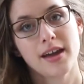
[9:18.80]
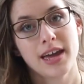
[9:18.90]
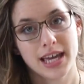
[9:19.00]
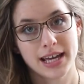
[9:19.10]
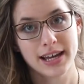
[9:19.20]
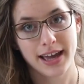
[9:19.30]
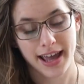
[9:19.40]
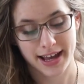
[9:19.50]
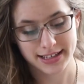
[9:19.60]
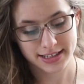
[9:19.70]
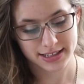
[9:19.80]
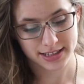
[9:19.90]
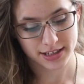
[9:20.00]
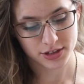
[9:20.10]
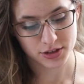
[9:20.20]
Hannah asks,
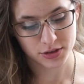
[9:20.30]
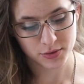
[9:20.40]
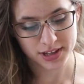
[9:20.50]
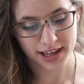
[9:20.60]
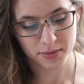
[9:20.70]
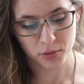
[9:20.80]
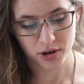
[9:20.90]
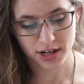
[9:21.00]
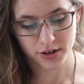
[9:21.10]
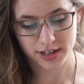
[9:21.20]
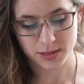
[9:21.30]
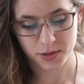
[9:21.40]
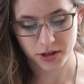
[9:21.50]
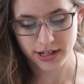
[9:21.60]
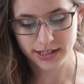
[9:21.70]
do you rely more on your
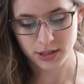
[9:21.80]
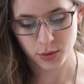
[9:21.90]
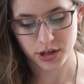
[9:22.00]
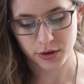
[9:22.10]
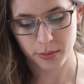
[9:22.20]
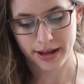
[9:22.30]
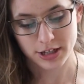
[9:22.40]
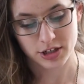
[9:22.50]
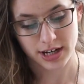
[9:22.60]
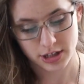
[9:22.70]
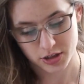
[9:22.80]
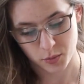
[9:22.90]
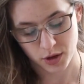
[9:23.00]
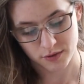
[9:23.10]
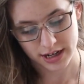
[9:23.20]
experience or your
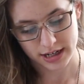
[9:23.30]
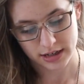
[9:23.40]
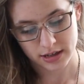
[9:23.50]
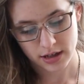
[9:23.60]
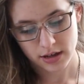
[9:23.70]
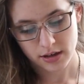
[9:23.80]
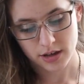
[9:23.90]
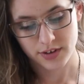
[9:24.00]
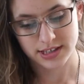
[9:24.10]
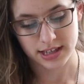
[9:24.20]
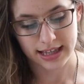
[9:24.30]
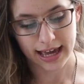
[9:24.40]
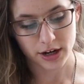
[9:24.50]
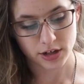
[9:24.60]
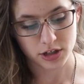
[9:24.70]
imagination while writing? If it's the
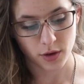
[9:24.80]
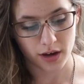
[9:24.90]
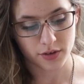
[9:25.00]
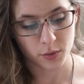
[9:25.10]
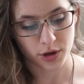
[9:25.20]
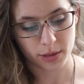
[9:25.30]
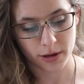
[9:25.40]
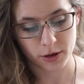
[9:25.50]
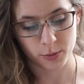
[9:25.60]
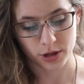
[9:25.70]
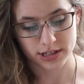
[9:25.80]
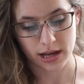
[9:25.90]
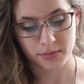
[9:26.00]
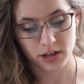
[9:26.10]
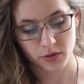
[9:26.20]
latter, do you often worry about your books
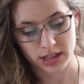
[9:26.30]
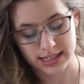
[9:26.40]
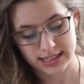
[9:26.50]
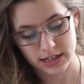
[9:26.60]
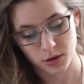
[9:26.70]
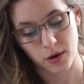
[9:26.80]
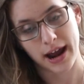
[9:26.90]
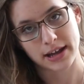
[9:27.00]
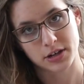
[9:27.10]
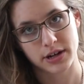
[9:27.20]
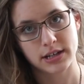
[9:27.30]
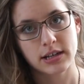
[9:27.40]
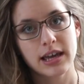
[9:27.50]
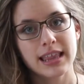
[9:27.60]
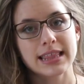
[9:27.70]
not being realistic or accurate?
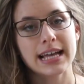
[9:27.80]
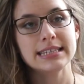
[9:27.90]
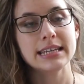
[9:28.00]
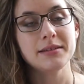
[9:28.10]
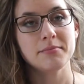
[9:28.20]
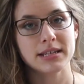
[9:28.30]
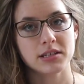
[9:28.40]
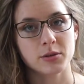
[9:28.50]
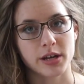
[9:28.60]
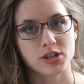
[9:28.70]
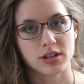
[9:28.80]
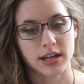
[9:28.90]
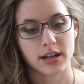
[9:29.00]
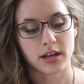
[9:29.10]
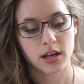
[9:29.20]
That's an amazing question,
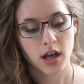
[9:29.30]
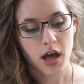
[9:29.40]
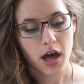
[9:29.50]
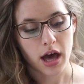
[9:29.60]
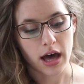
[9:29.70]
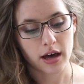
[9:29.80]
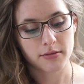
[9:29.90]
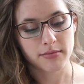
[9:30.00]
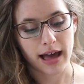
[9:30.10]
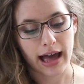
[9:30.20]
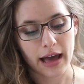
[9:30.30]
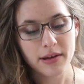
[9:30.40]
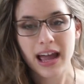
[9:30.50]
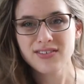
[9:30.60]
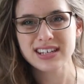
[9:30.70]
Hannah. I
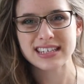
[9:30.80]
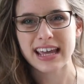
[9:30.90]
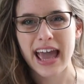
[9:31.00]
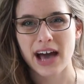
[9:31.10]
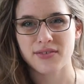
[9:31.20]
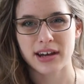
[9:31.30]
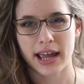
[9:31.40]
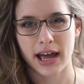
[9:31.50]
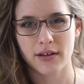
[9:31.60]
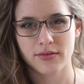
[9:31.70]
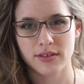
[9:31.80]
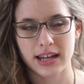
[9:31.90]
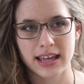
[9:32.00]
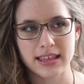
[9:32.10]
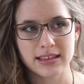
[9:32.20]
would have to say half and half,
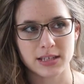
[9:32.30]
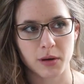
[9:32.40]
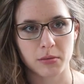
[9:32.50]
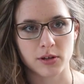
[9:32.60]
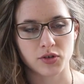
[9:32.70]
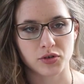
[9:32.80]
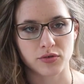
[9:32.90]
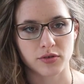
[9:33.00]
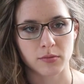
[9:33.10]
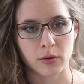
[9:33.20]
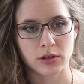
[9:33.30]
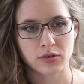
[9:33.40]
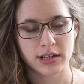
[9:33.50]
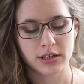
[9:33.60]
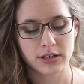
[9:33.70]
and I think that's probably true for most
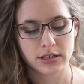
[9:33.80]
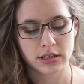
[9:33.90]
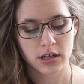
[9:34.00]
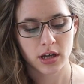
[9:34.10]
writers.